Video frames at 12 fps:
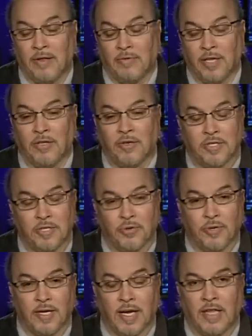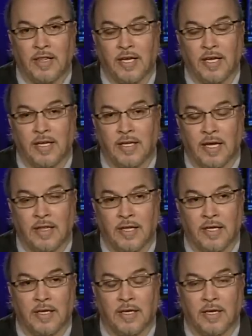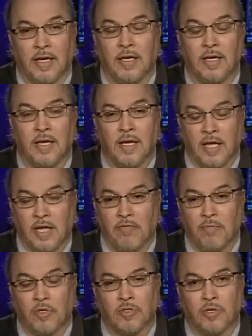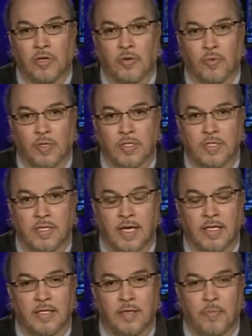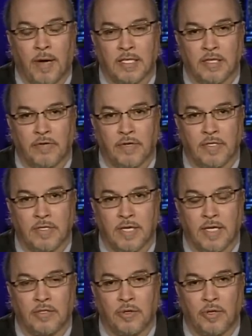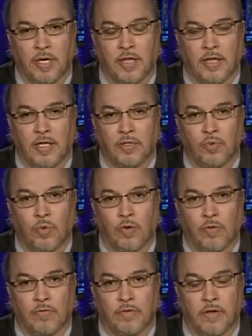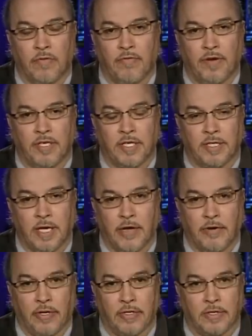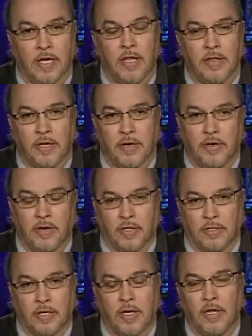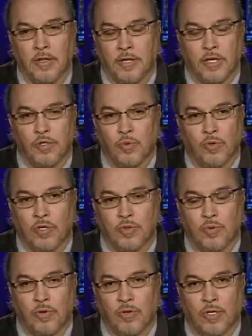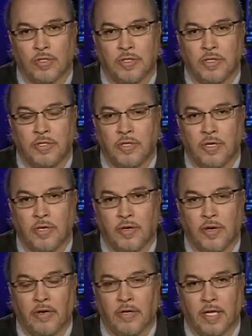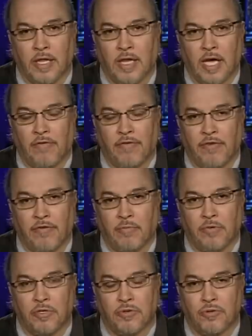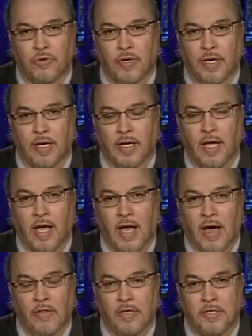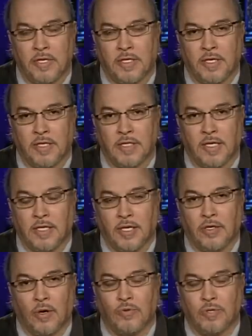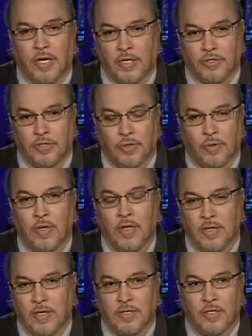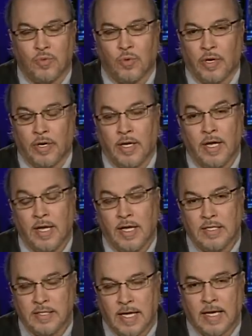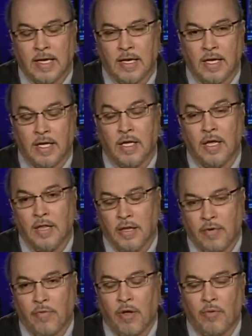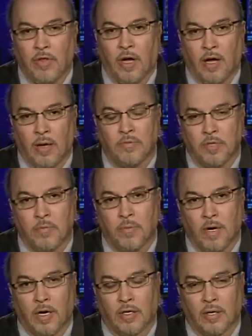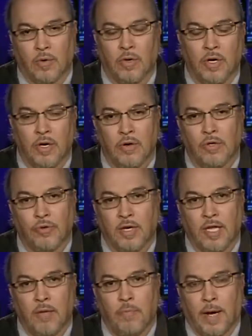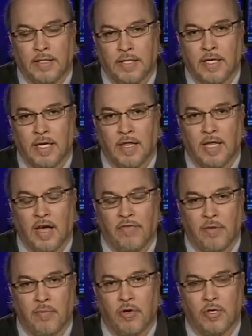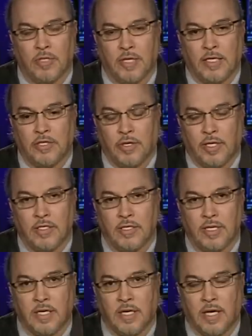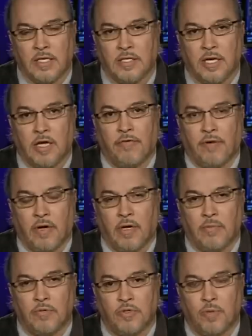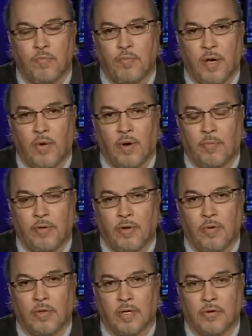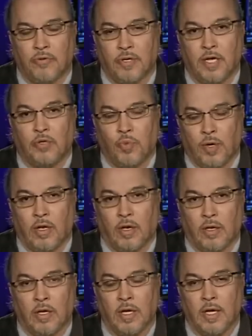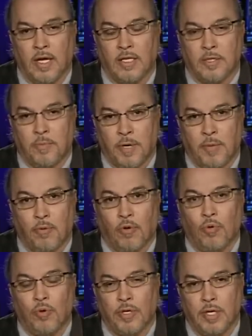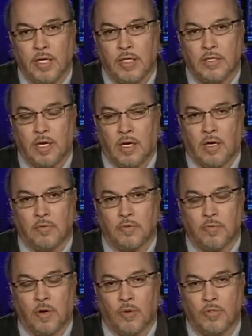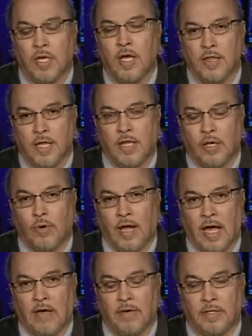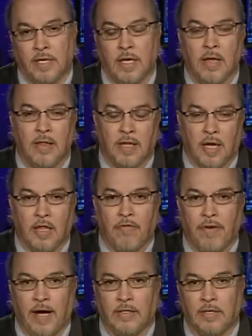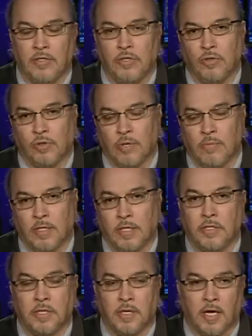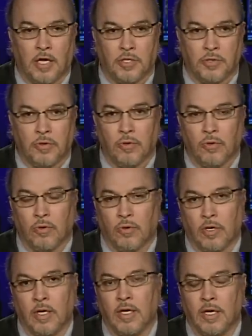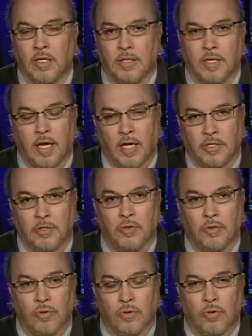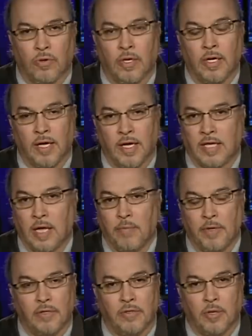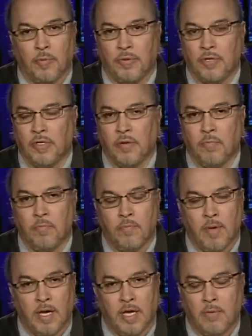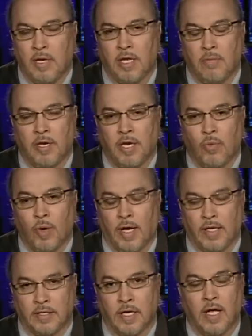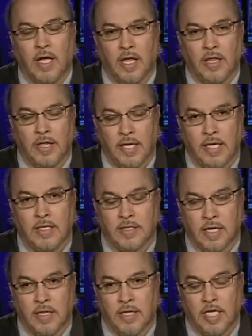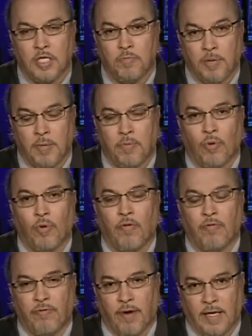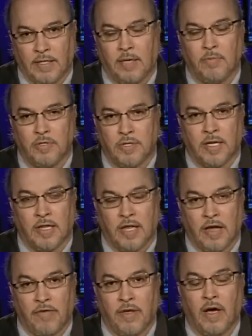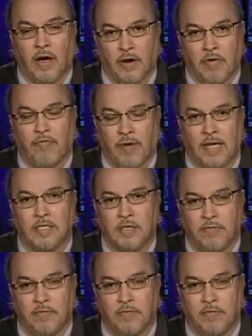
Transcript: I tend to disagree. I think, I think uh, Yves Montand once said the pacifists tend to think that wolves are vegetarians. They're not. These words will not deter Colonel Gaddafi from destroying the cities that he goes into. This is one. And secondly, the, the arms embargo you're not really impacting Gaddafi because he, as you can see, he has enough arms to blow up the whole country at will. It's the people who need the arms most that don't have it. The other factors you're talking about international law. International law, it can be interpreted in many, many, many ways. And these and these people who are fighting Mr. Gaddafi are in fact